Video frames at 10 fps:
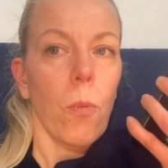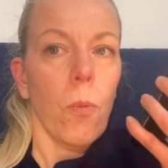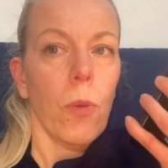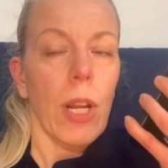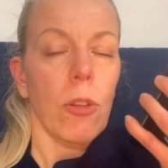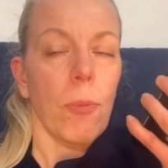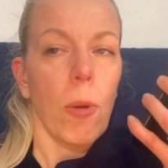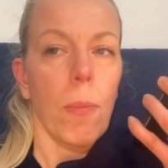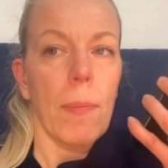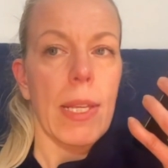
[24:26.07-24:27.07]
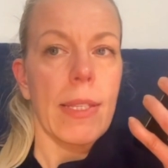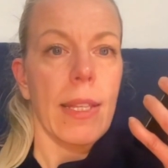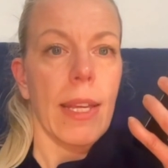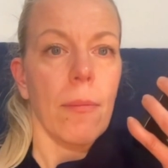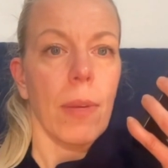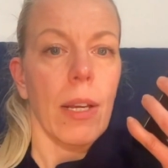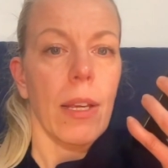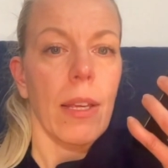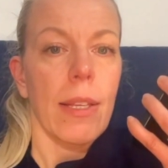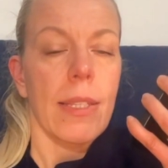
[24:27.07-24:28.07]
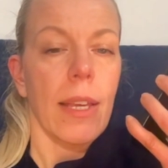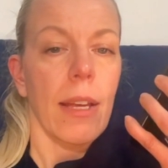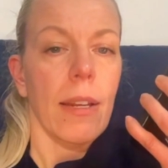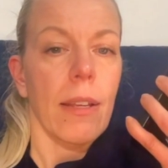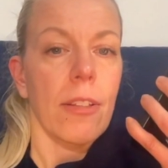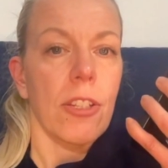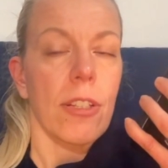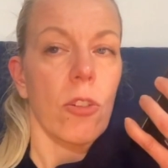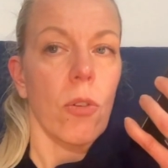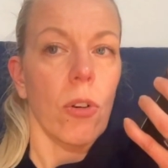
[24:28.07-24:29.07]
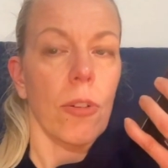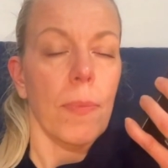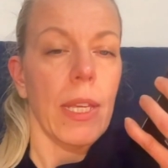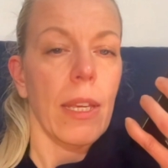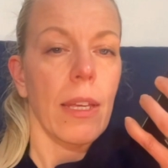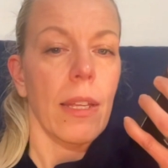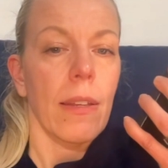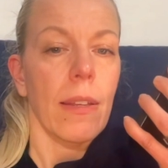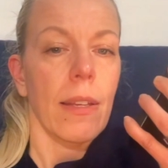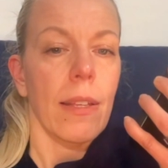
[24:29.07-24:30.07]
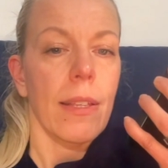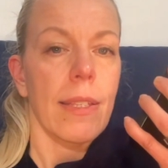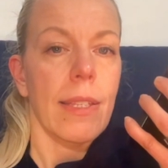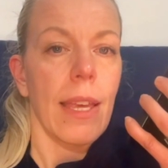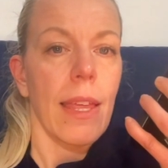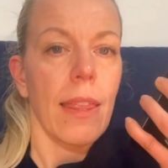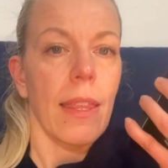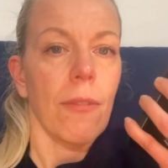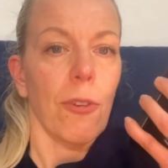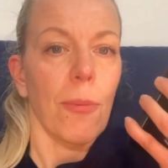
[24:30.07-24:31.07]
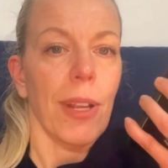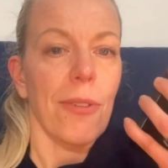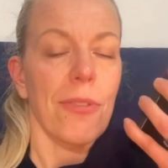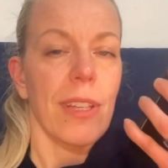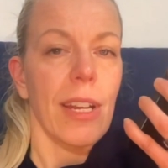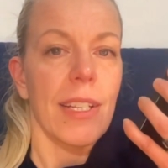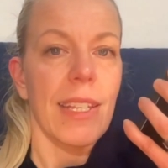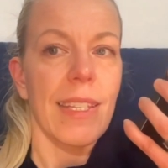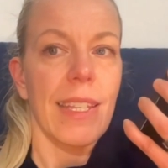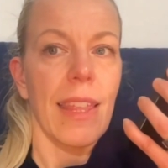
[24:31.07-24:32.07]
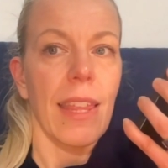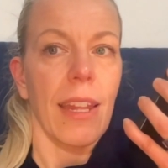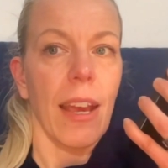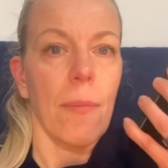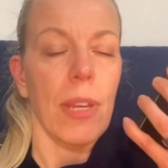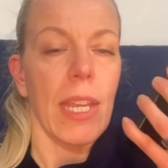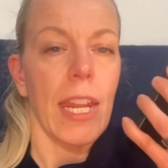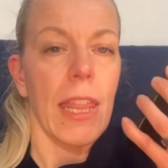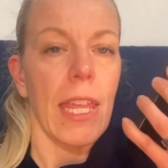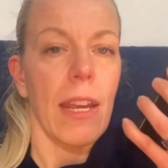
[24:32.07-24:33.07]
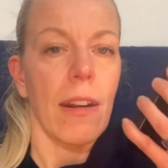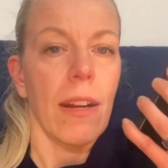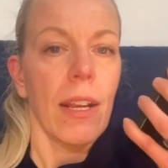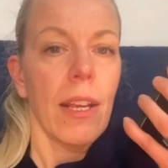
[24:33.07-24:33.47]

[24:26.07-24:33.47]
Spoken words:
Now the problem is that my son just called me and said from downstairs and said that I'm needed there.